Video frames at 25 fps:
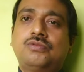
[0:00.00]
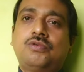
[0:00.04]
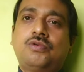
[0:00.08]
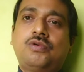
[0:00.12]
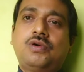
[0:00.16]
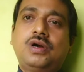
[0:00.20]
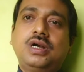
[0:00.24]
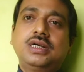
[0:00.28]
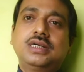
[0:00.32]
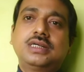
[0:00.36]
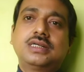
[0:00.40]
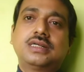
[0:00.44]

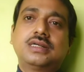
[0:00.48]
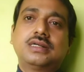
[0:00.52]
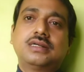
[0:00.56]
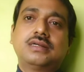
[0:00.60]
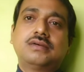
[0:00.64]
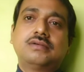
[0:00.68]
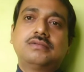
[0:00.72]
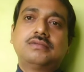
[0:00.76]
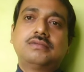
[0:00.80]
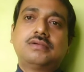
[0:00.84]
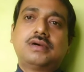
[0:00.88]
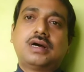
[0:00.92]
But
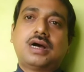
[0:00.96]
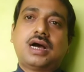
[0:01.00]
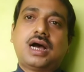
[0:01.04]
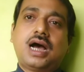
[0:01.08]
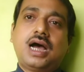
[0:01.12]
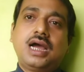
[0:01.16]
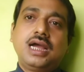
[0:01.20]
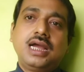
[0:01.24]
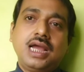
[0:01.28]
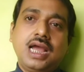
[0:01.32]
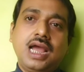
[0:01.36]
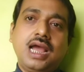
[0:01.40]

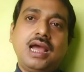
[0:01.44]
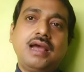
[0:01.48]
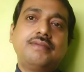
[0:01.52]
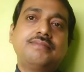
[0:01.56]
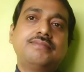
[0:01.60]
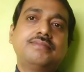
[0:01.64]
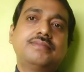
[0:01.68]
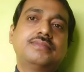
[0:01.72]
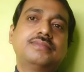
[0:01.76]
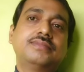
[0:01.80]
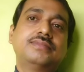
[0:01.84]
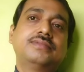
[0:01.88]
I
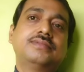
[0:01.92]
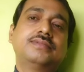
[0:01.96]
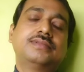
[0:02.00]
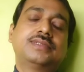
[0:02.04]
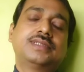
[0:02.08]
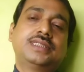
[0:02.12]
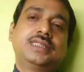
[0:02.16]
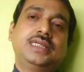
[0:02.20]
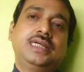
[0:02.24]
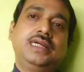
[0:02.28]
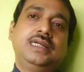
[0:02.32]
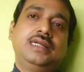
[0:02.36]
have
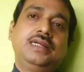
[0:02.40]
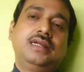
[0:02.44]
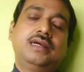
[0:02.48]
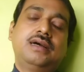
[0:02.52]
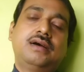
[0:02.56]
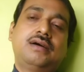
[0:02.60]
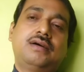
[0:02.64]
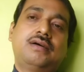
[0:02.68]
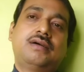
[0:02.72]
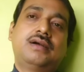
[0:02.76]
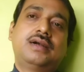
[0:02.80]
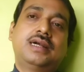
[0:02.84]
seen
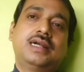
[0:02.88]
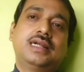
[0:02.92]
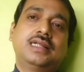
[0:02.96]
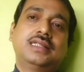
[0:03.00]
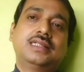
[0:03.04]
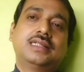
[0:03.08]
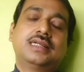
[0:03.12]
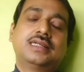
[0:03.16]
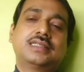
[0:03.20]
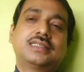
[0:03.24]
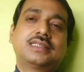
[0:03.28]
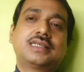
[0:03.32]
or
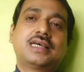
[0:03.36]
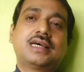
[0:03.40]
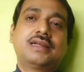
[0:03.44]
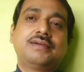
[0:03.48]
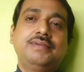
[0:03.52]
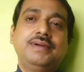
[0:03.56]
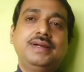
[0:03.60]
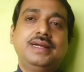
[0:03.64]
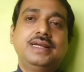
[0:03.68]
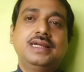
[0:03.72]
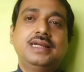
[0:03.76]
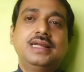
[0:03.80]
rather
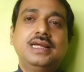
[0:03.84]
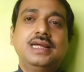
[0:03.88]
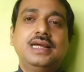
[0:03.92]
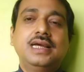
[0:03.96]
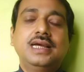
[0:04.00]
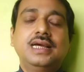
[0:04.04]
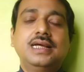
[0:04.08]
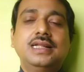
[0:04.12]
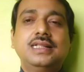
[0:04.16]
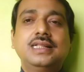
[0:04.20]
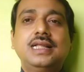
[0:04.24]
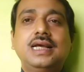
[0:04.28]
surveyed
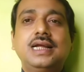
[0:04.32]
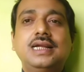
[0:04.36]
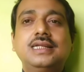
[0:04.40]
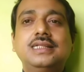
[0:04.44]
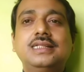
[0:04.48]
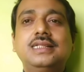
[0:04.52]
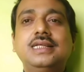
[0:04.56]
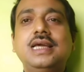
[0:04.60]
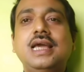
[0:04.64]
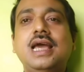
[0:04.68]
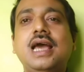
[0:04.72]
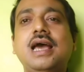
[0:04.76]

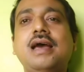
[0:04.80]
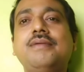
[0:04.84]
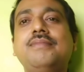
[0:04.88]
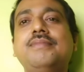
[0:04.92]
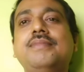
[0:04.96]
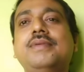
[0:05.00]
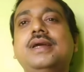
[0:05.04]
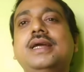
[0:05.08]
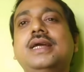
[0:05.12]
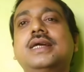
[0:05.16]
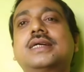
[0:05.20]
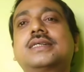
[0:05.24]
that they have
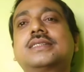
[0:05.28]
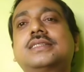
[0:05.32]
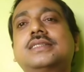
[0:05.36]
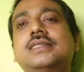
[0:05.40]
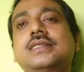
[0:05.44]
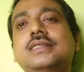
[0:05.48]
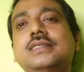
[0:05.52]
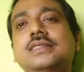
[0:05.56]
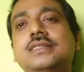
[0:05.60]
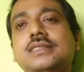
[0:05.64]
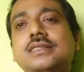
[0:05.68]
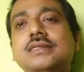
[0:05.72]

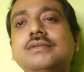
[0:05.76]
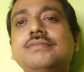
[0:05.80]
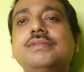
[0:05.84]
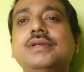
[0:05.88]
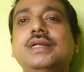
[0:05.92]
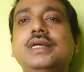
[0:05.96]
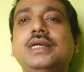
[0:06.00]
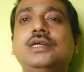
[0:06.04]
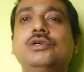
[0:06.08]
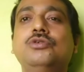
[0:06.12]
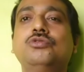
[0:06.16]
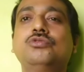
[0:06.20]

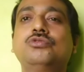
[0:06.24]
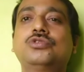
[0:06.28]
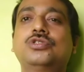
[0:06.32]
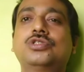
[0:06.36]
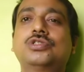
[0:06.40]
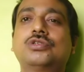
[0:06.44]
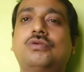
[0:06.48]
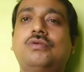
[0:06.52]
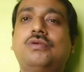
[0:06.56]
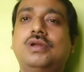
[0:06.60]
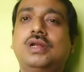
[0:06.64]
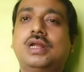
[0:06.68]
extensively
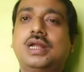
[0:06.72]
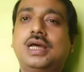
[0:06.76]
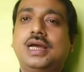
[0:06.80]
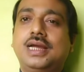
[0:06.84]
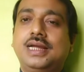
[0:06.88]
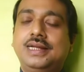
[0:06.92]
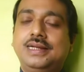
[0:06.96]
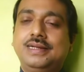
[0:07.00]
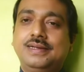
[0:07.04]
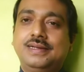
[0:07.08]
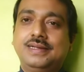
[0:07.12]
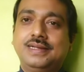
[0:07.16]
used
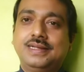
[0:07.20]
online.